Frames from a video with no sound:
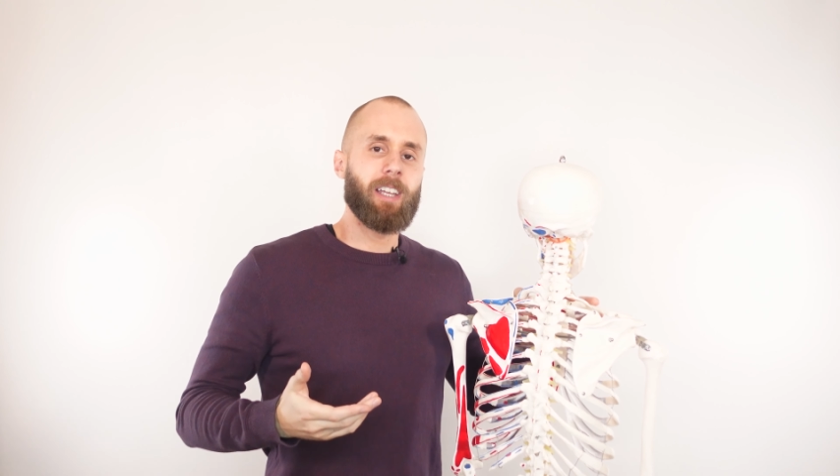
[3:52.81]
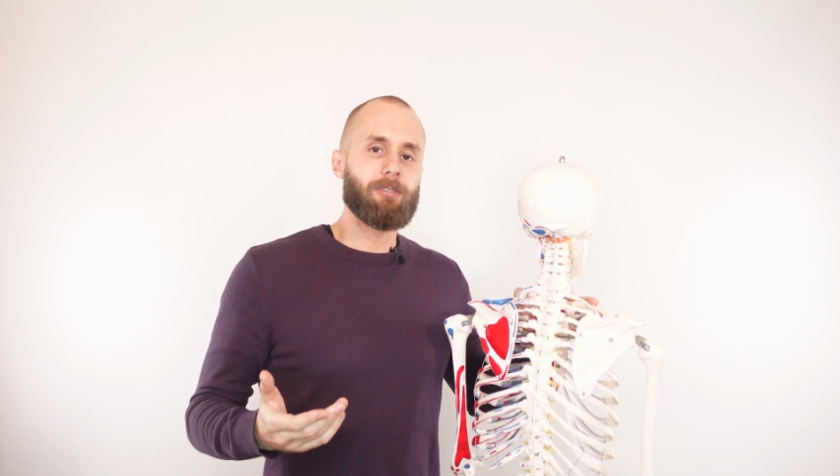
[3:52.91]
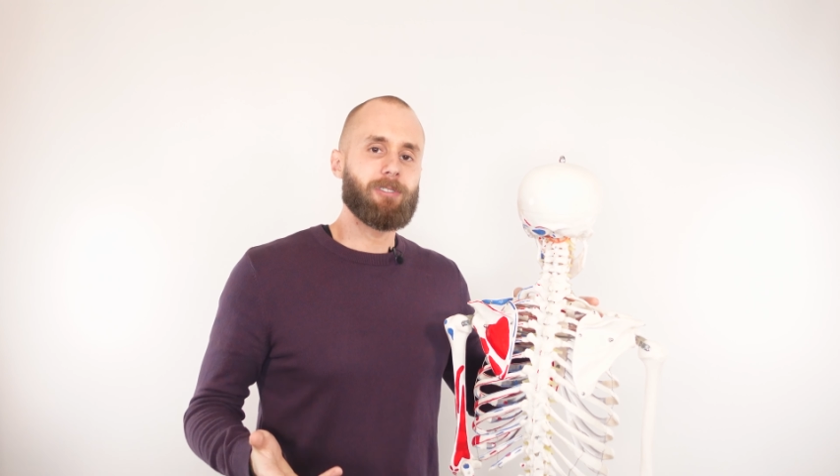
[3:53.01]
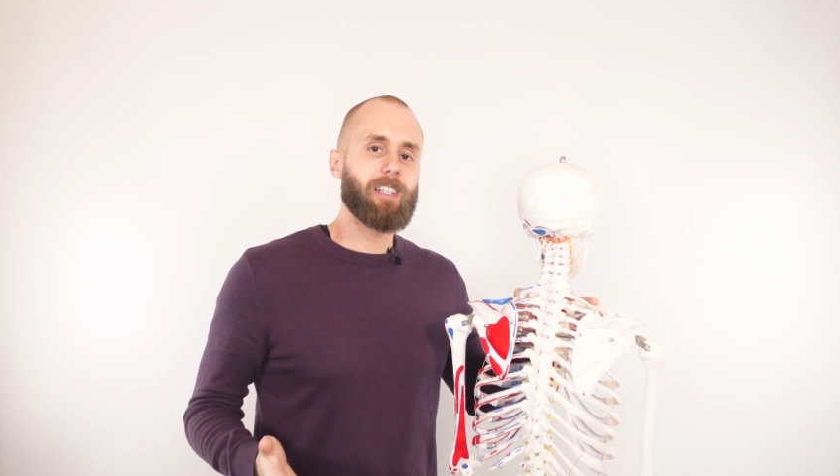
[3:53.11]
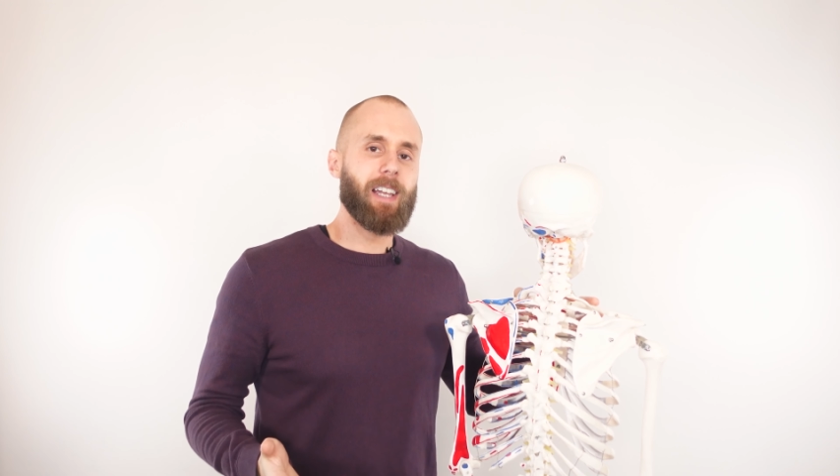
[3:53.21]
It
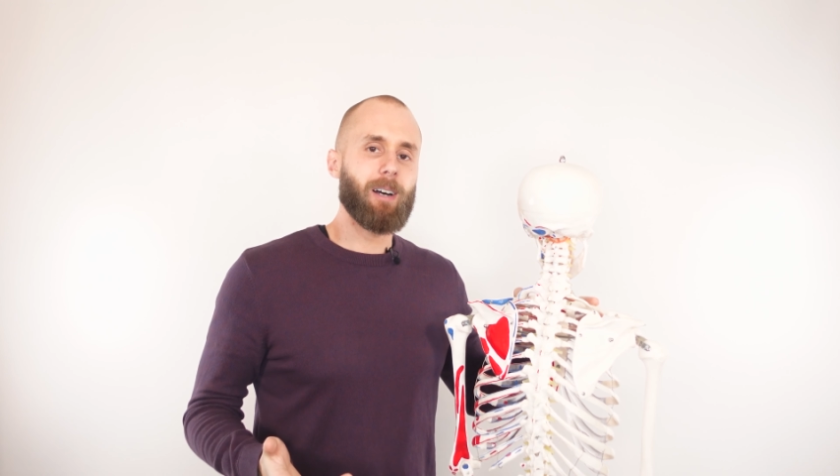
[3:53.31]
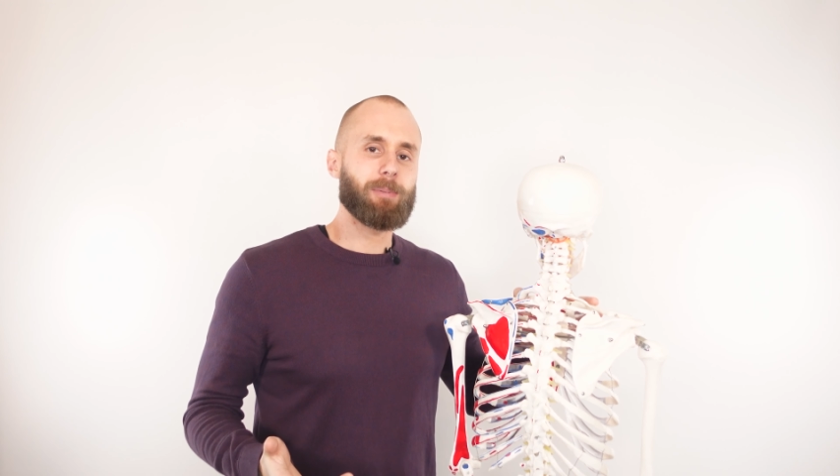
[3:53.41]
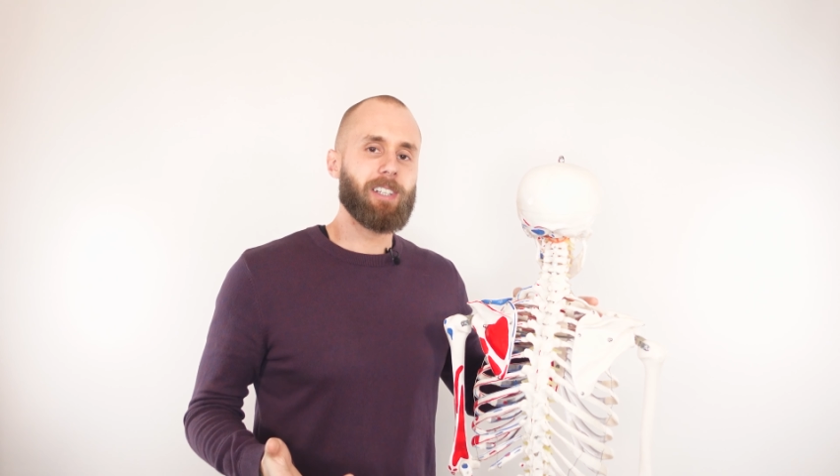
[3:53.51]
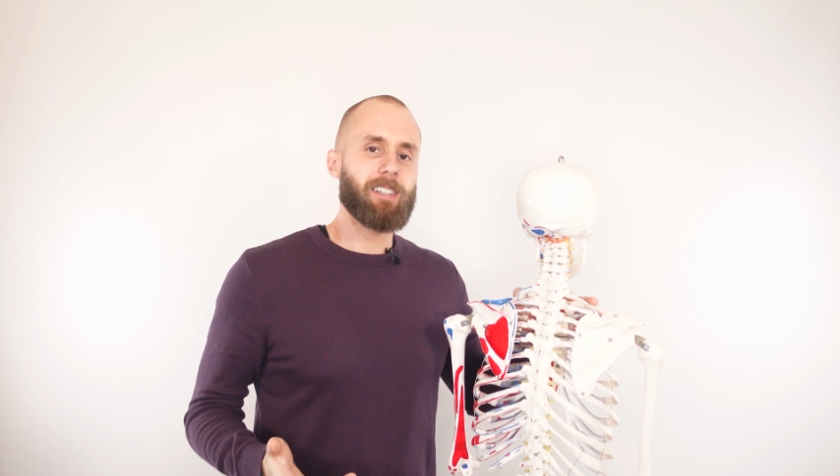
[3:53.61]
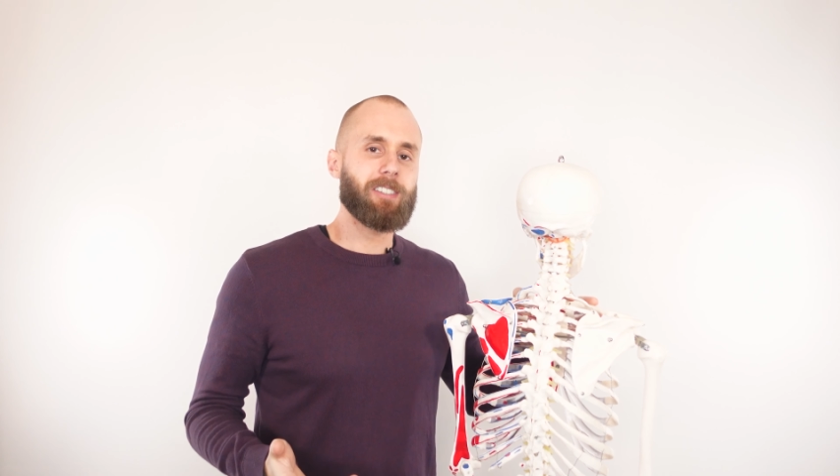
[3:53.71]
really
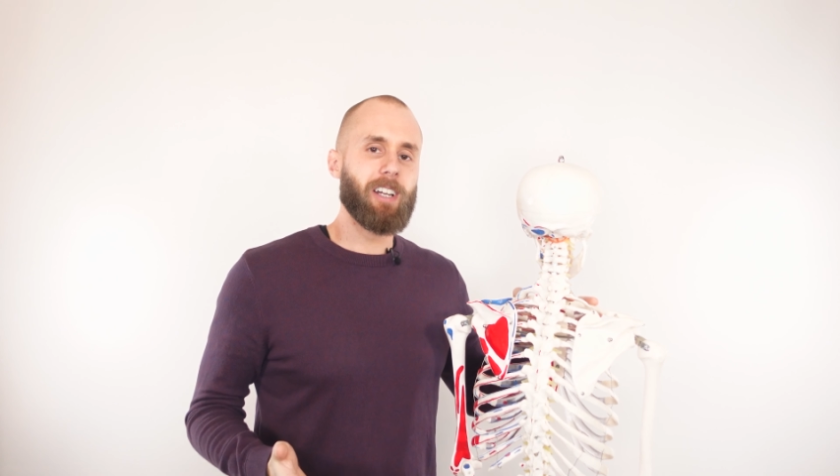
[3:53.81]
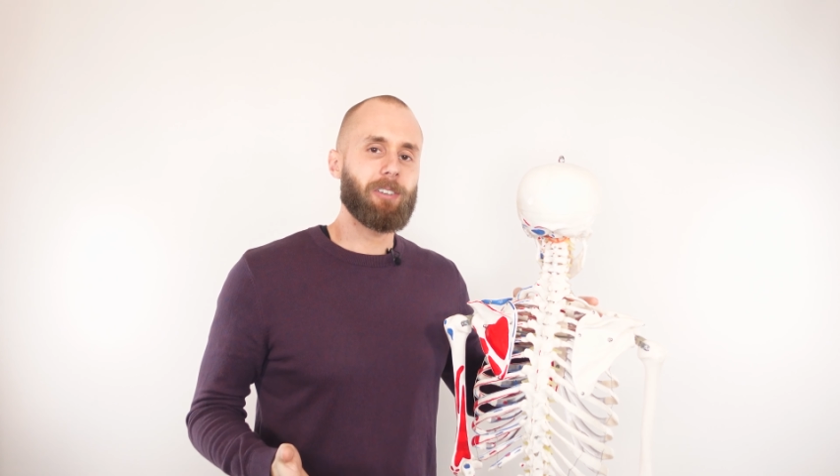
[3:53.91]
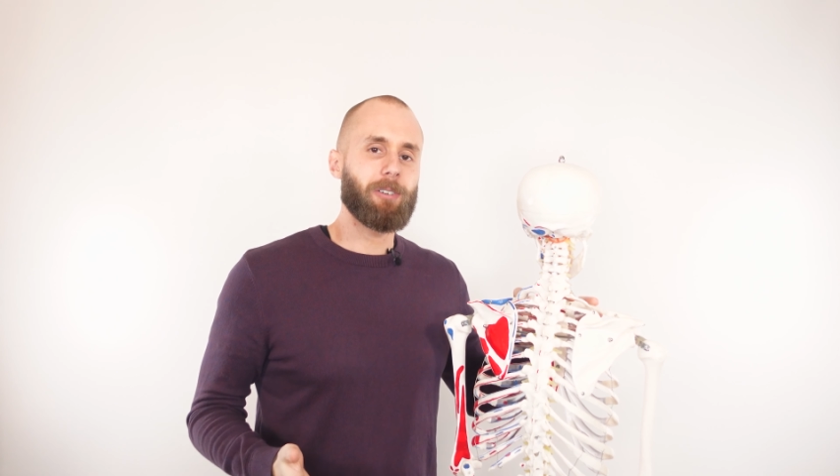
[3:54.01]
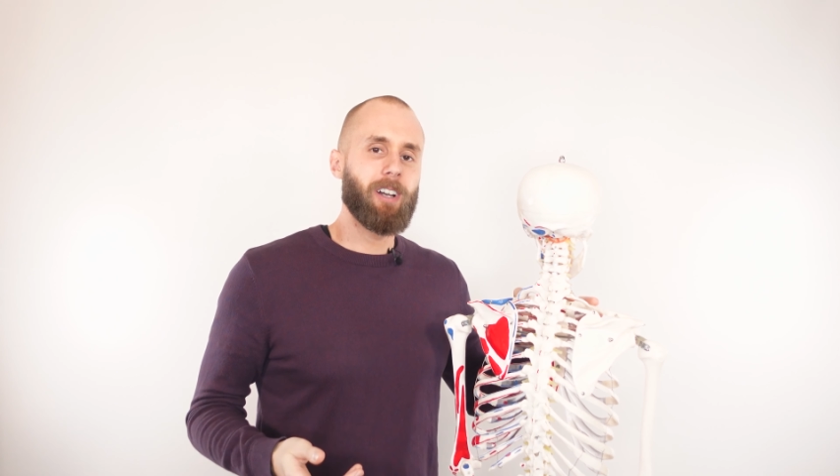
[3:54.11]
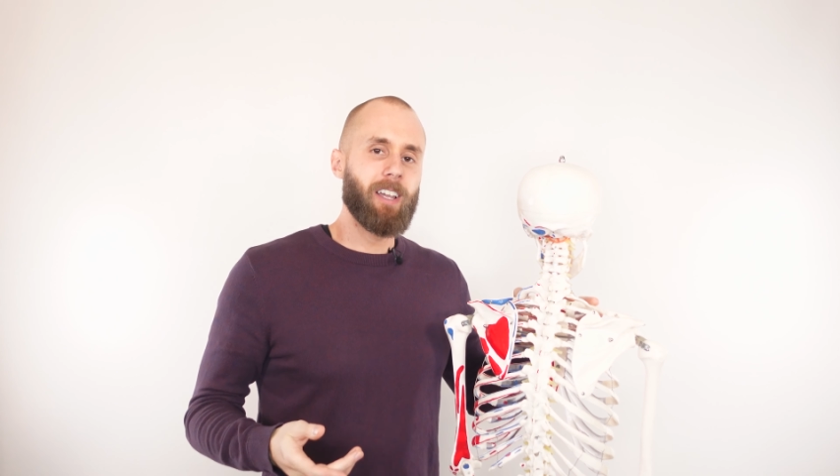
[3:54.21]
helps out the
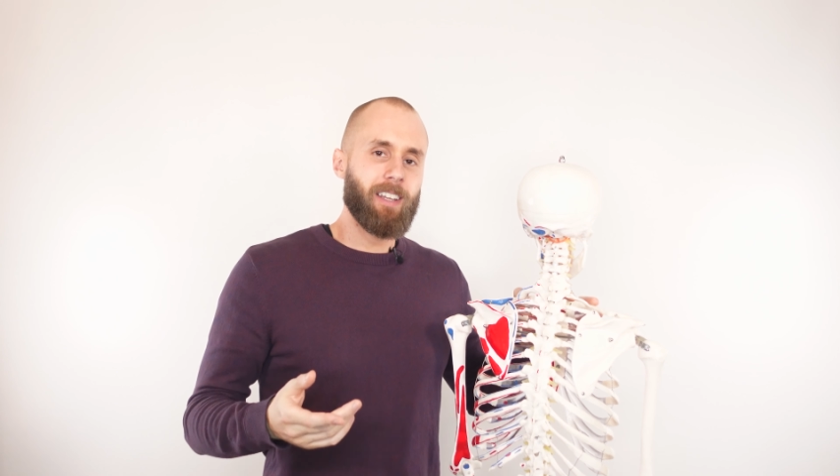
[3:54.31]
channel.